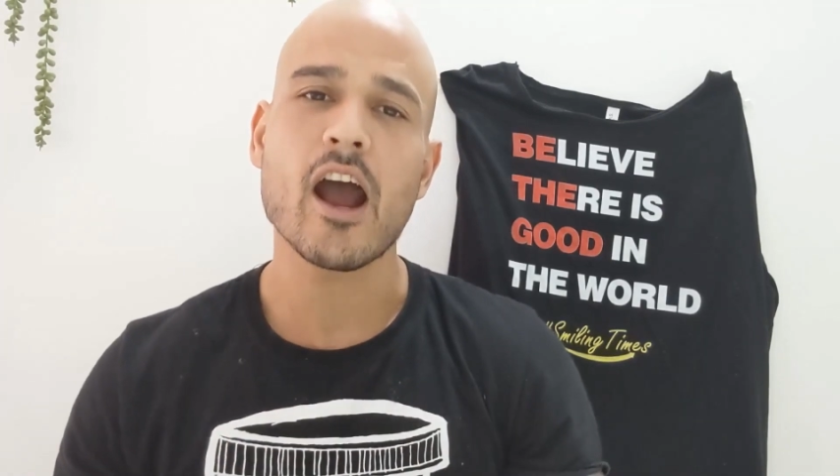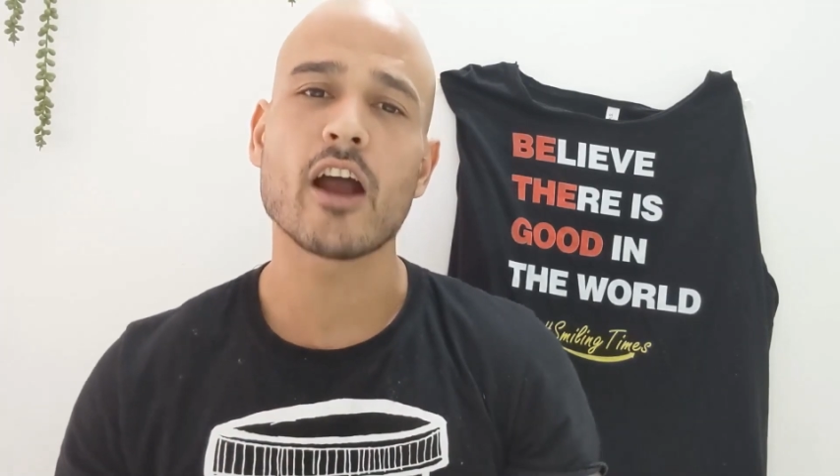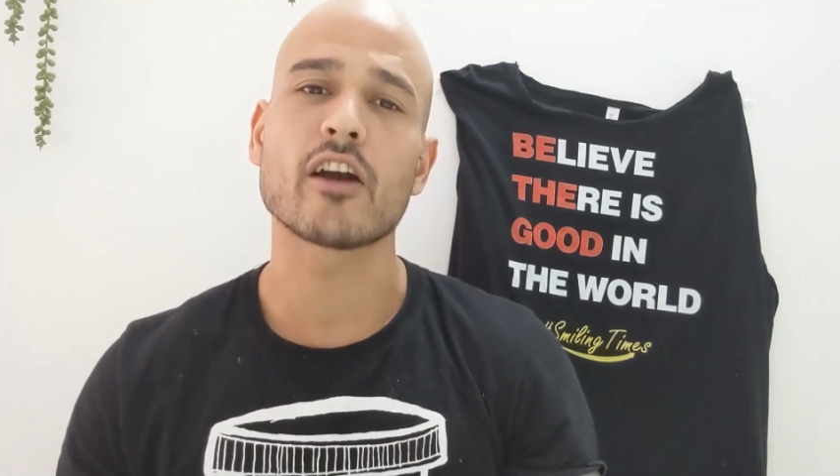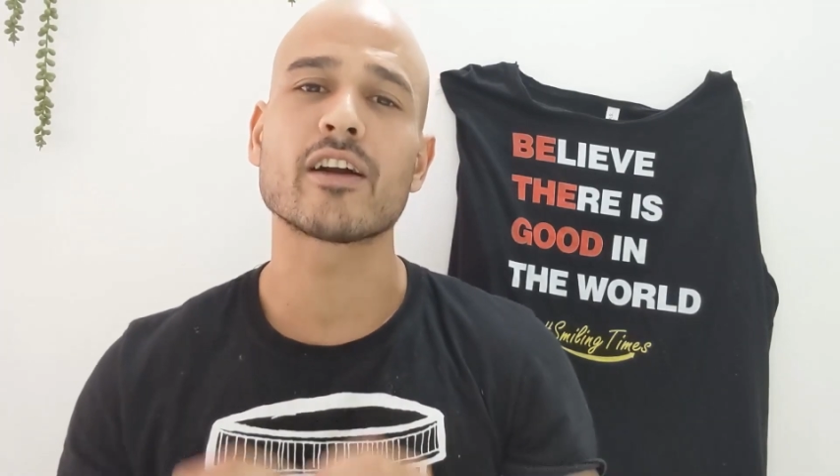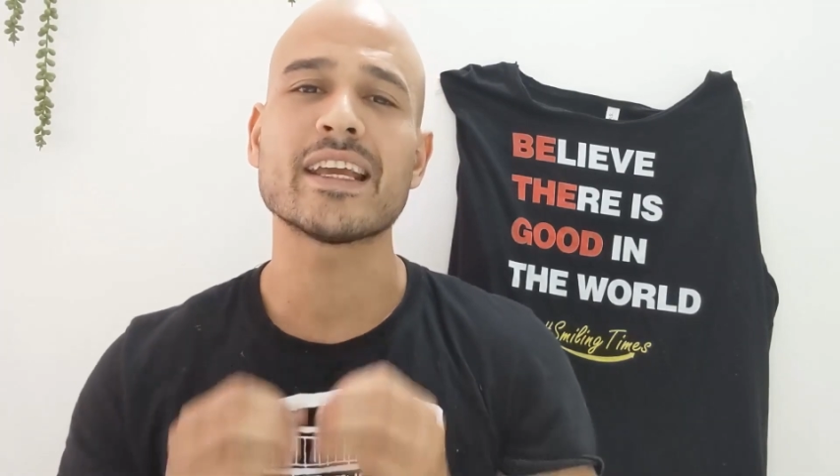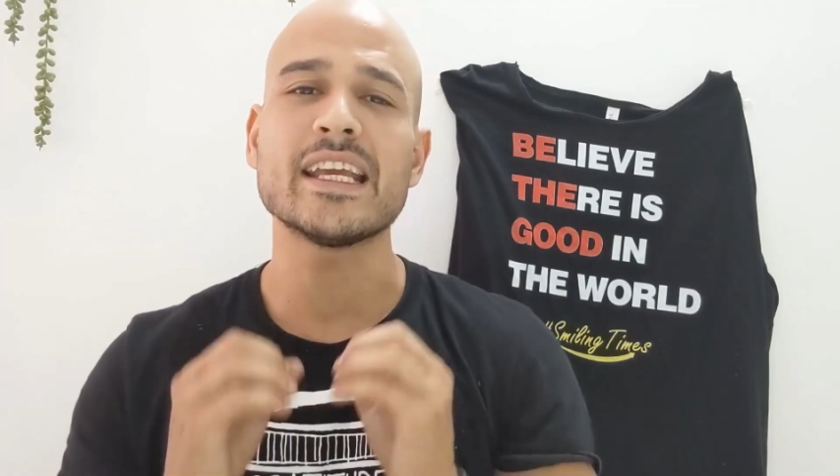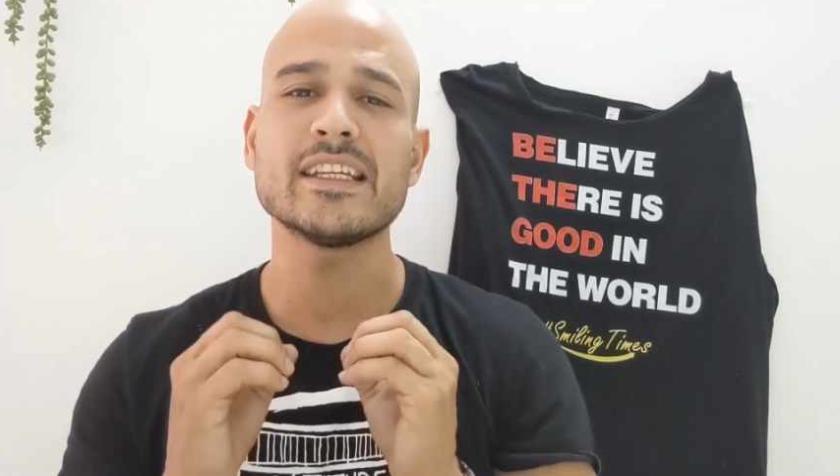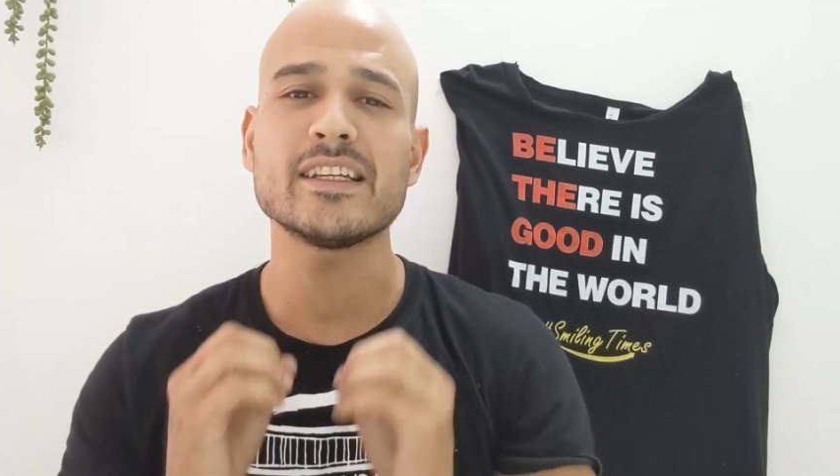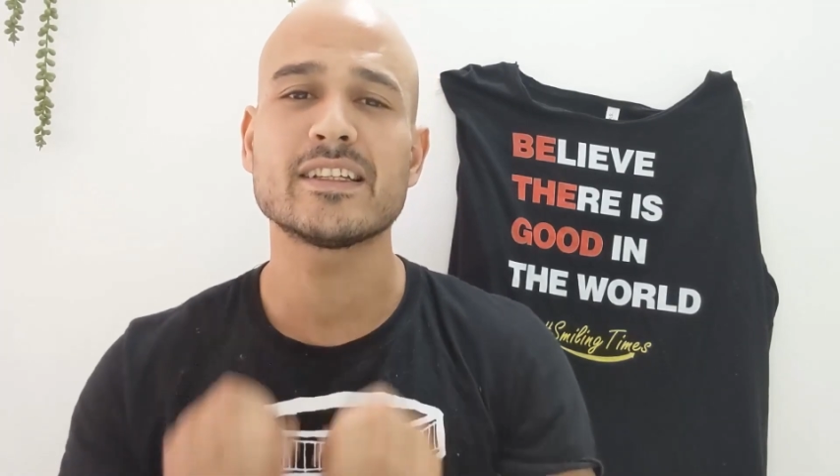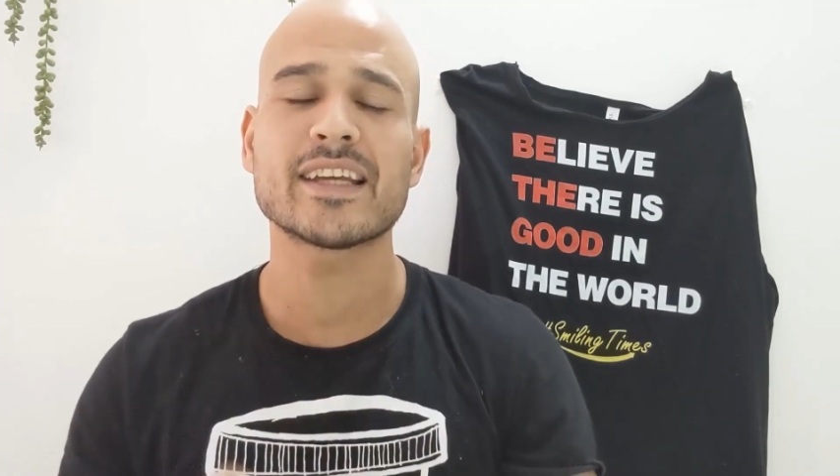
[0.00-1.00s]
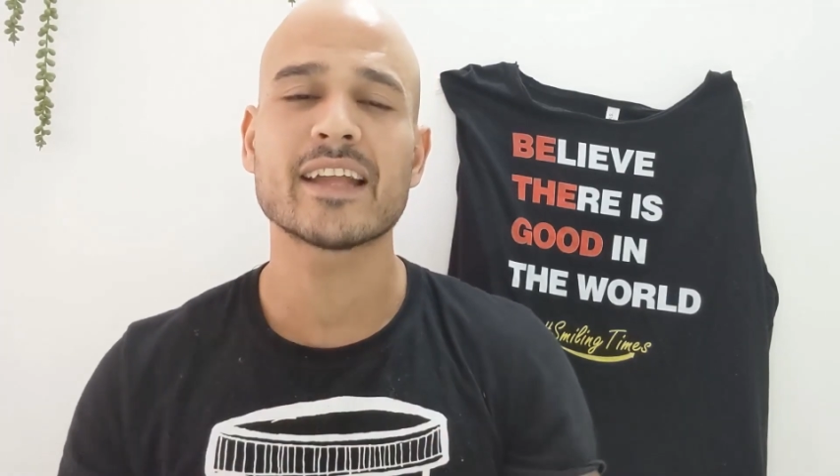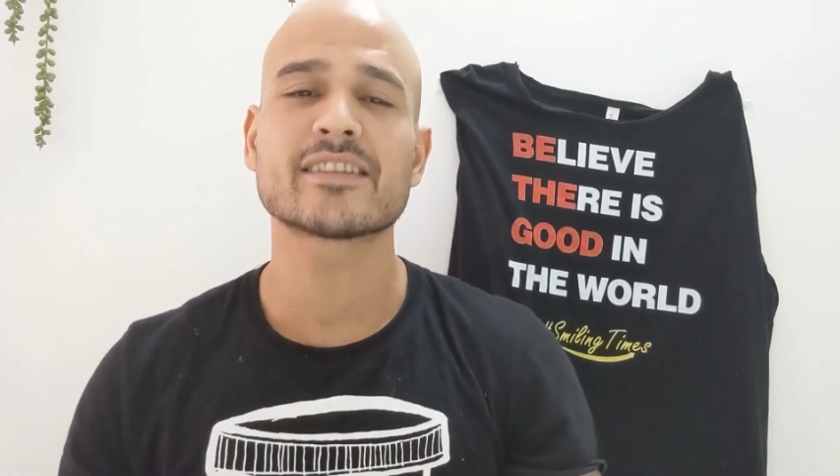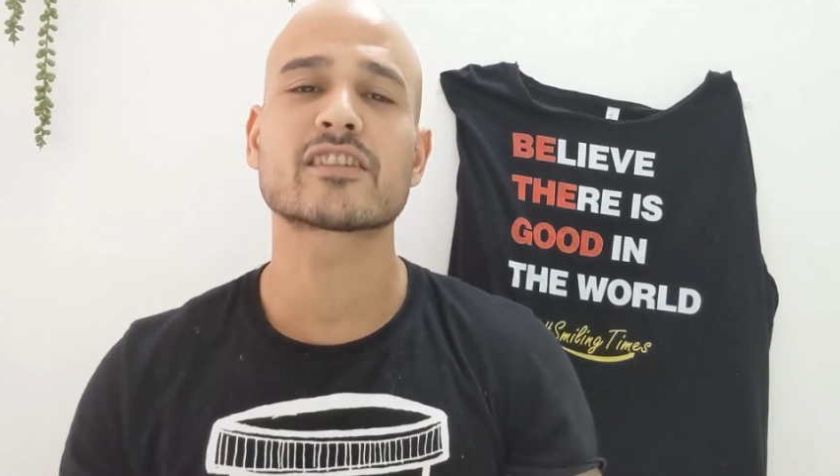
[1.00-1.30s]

and are easy to get